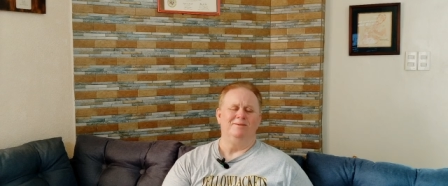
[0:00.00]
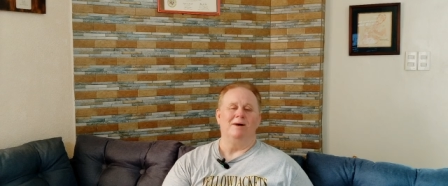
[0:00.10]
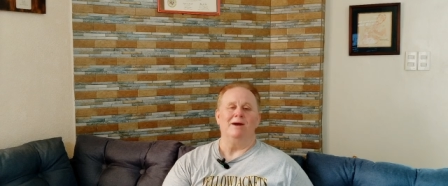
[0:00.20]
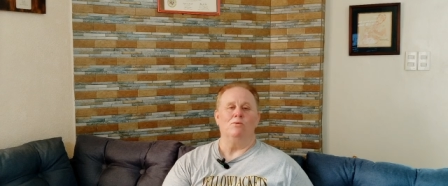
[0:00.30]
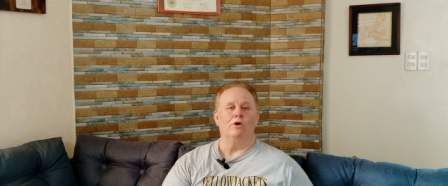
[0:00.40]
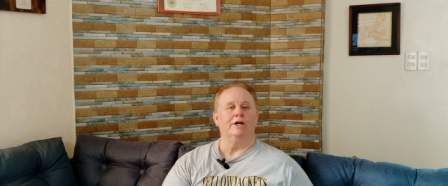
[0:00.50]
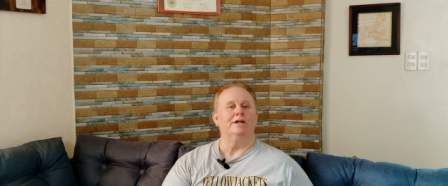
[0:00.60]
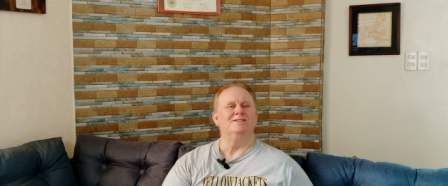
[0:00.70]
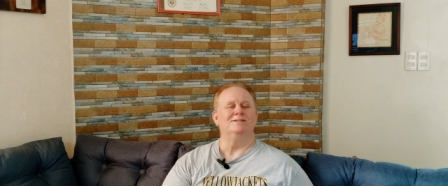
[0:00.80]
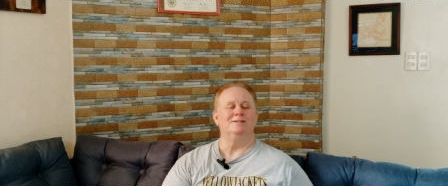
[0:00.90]
you might want to
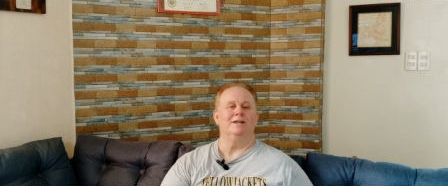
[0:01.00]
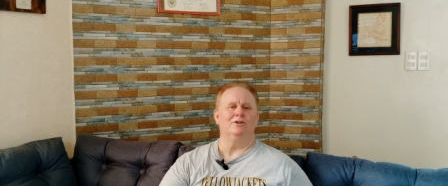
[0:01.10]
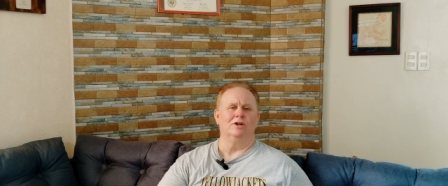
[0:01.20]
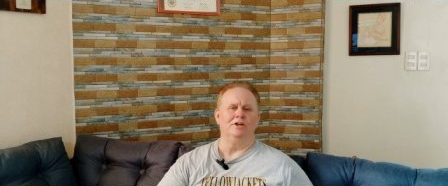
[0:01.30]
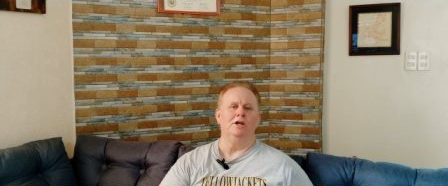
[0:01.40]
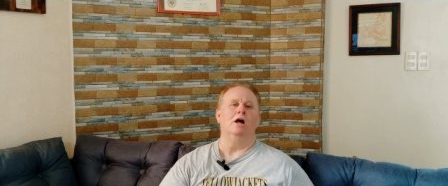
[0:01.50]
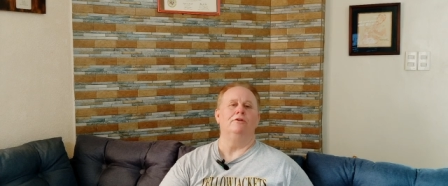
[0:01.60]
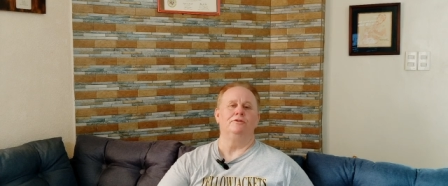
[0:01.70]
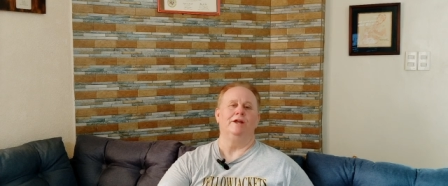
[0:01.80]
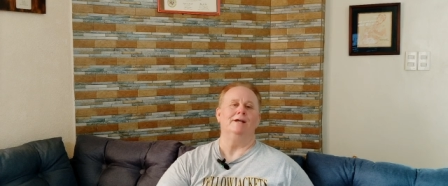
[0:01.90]
consider
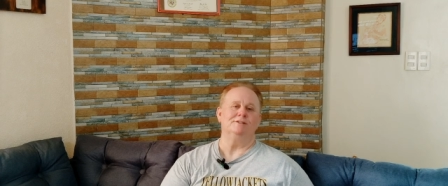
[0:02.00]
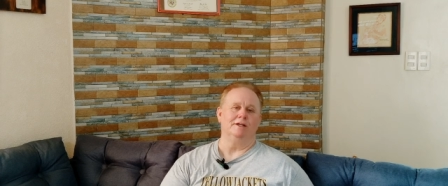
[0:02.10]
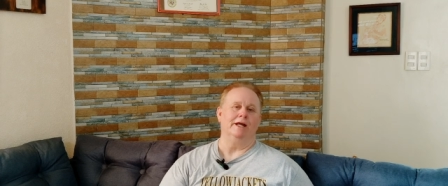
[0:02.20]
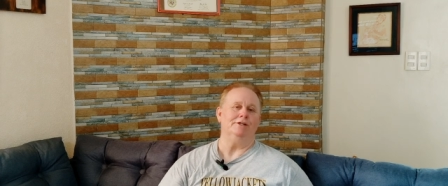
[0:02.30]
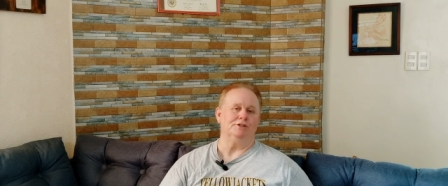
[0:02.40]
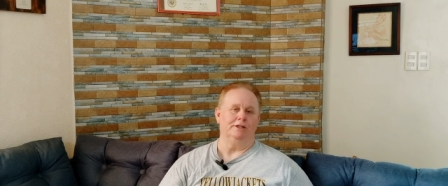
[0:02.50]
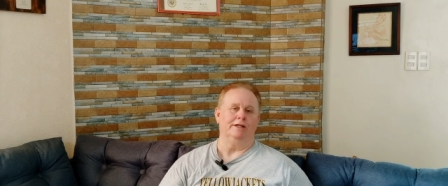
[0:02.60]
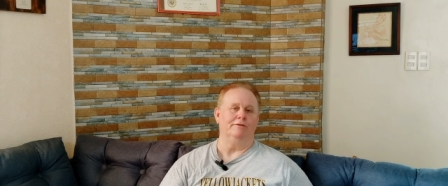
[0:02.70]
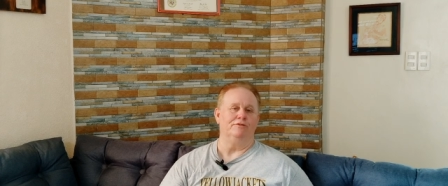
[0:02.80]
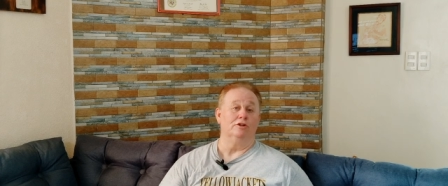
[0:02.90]
another destination
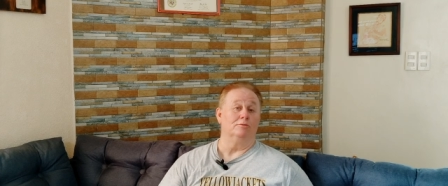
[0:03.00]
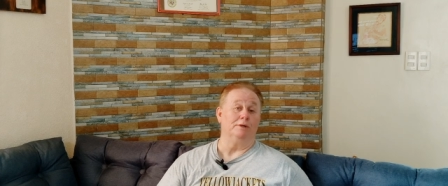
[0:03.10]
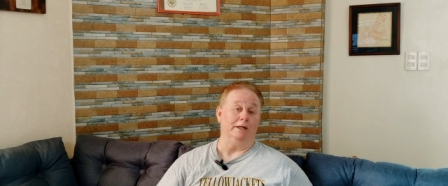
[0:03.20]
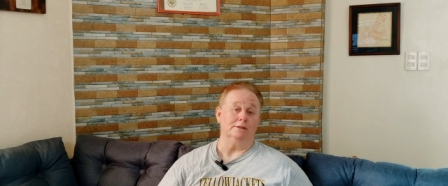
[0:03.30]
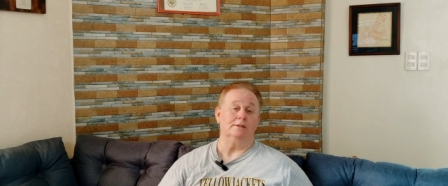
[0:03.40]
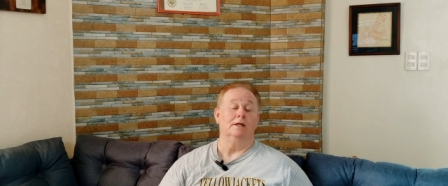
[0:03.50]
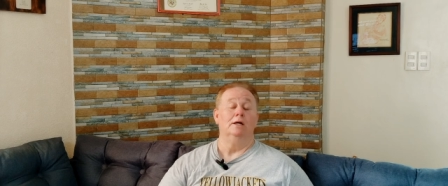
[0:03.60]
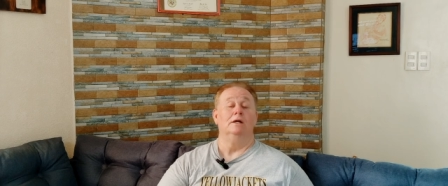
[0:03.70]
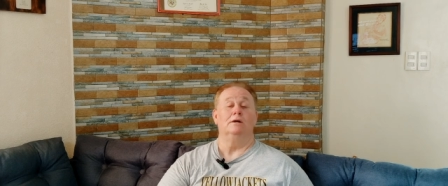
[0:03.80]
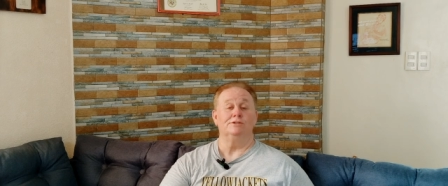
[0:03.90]
than the Philippines.
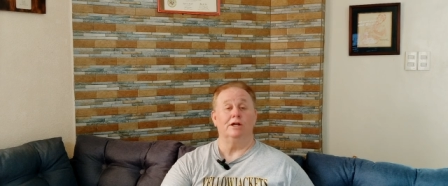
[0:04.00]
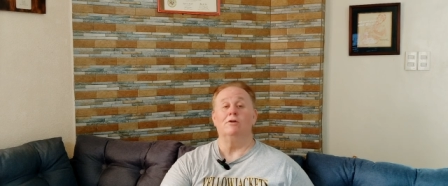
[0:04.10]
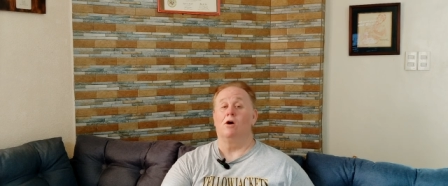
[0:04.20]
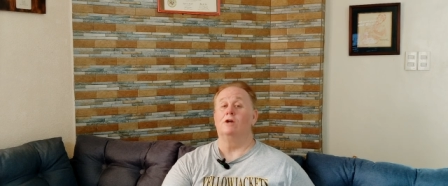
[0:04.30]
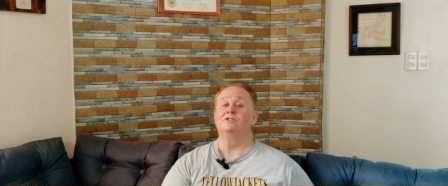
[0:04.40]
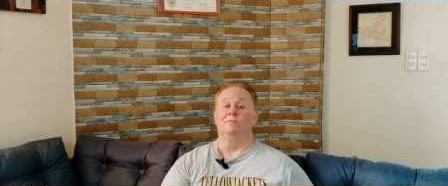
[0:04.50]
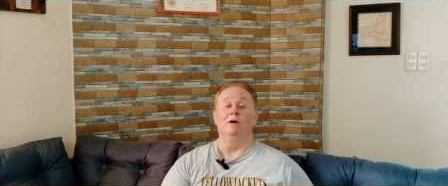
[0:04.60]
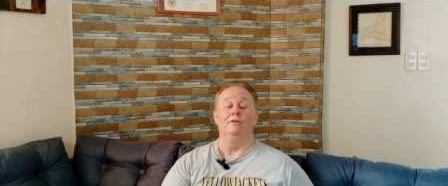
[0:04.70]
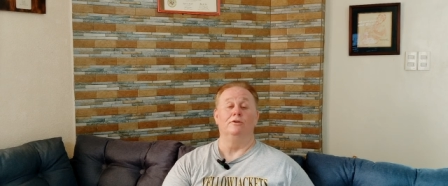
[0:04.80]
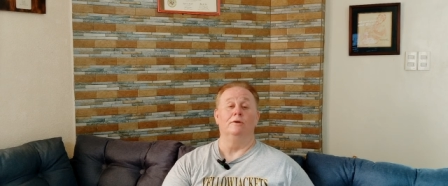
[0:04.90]
Because there are
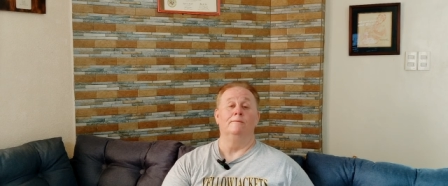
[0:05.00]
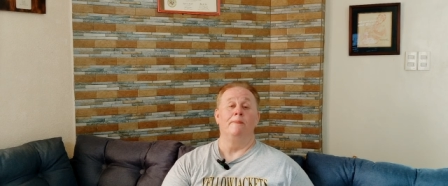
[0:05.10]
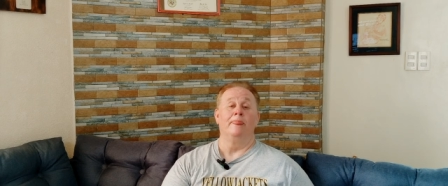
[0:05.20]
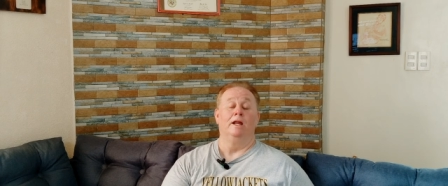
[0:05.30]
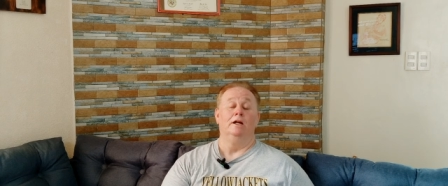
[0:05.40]
some other